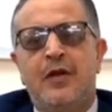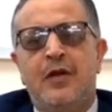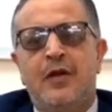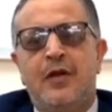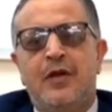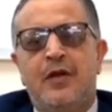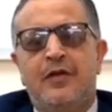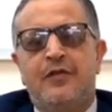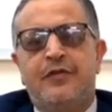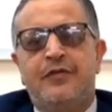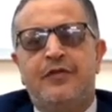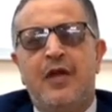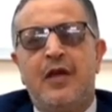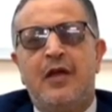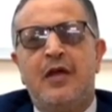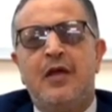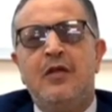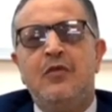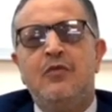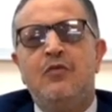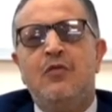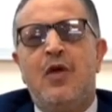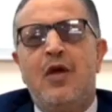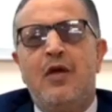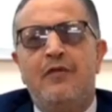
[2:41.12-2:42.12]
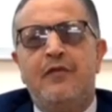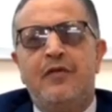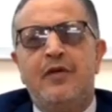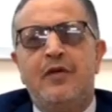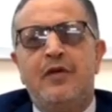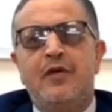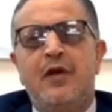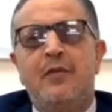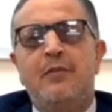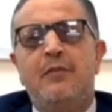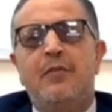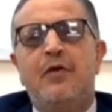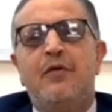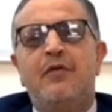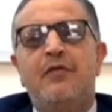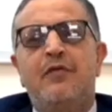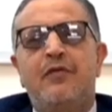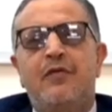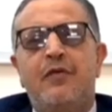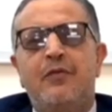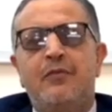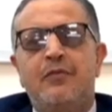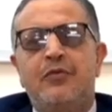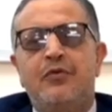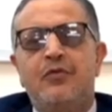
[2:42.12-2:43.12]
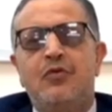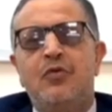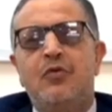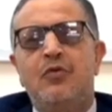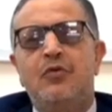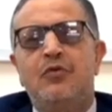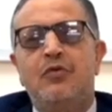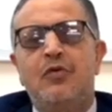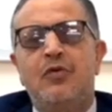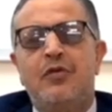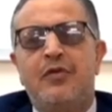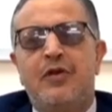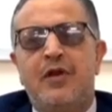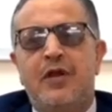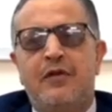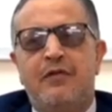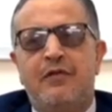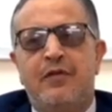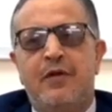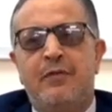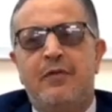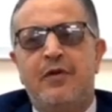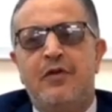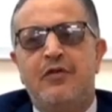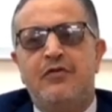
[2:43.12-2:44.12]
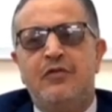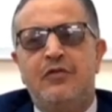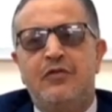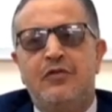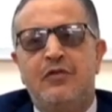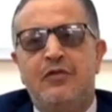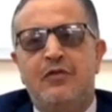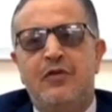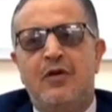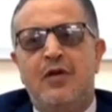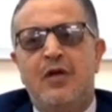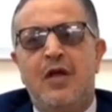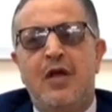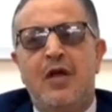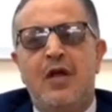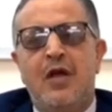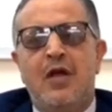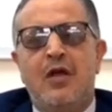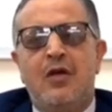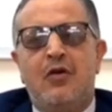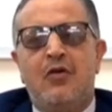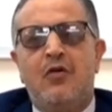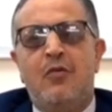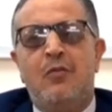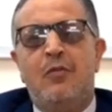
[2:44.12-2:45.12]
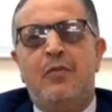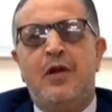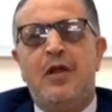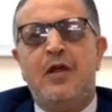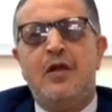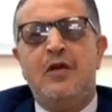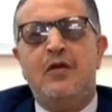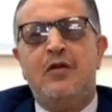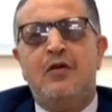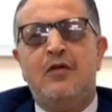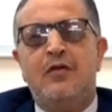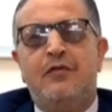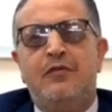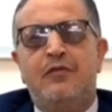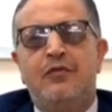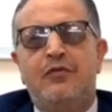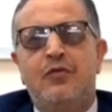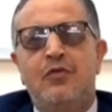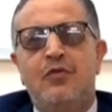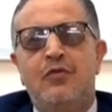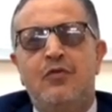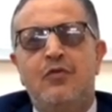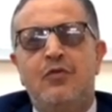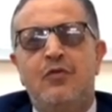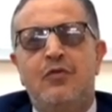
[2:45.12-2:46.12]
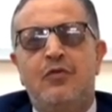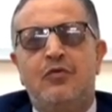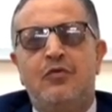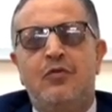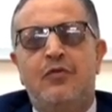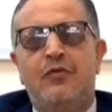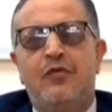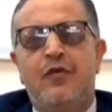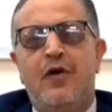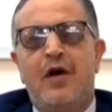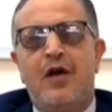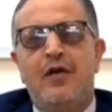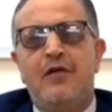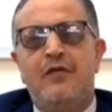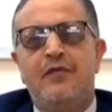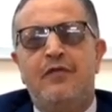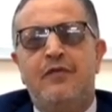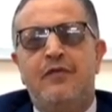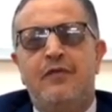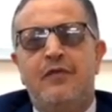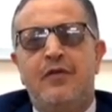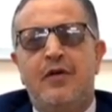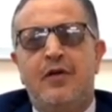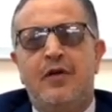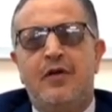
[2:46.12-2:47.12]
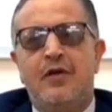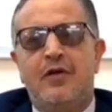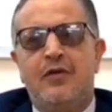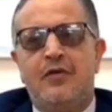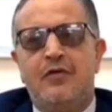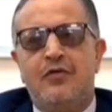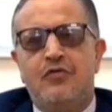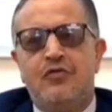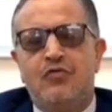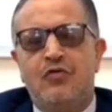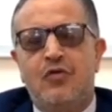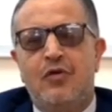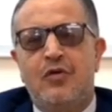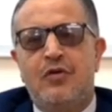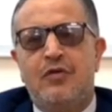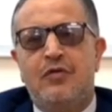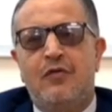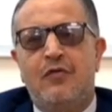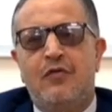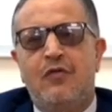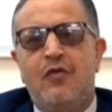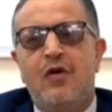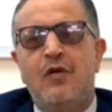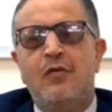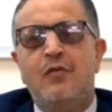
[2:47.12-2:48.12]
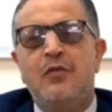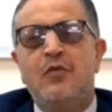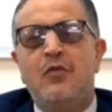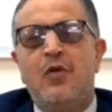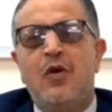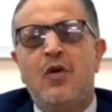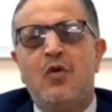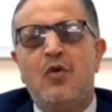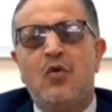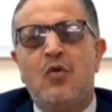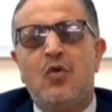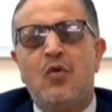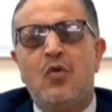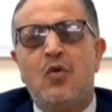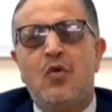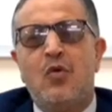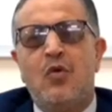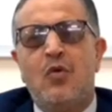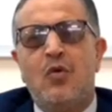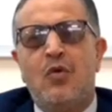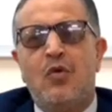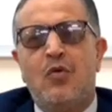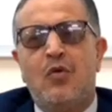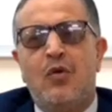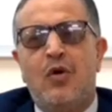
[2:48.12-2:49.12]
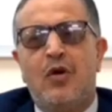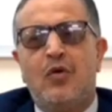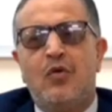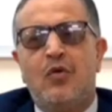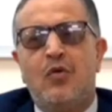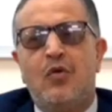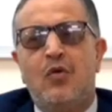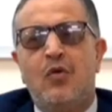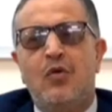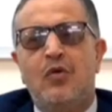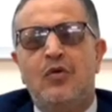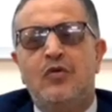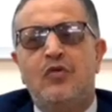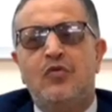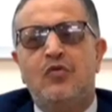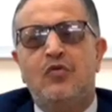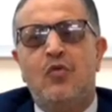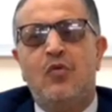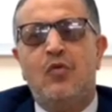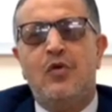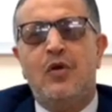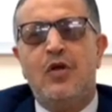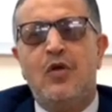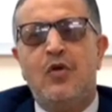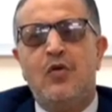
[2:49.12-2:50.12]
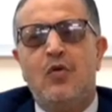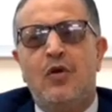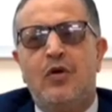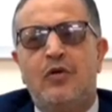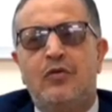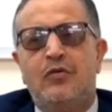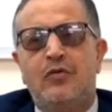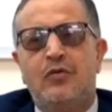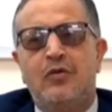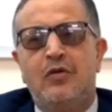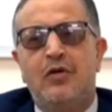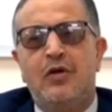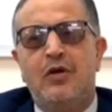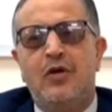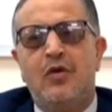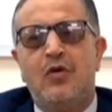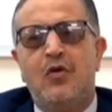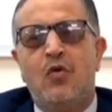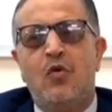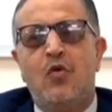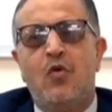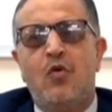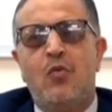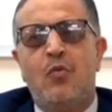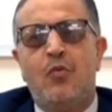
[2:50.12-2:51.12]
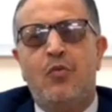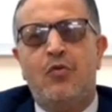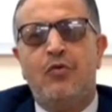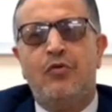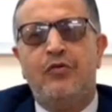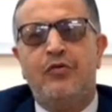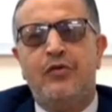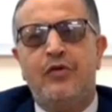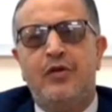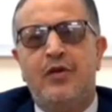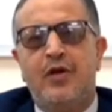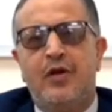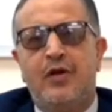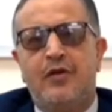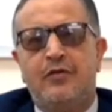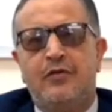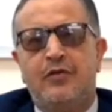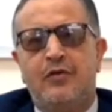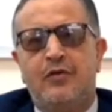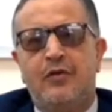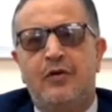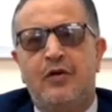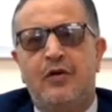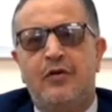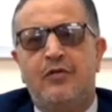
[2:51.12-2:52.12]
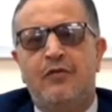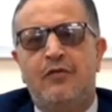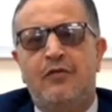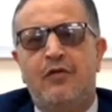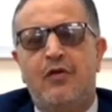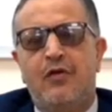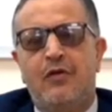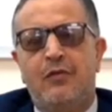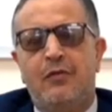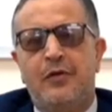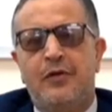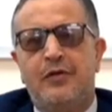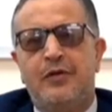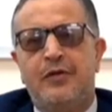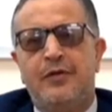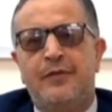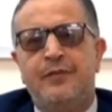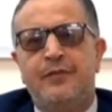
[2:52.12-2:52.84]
The second, we have a number from 2 to 3. If the patient complaining of 2 to 5 joint involvement are called as oligoarticular or polyarticular involvement.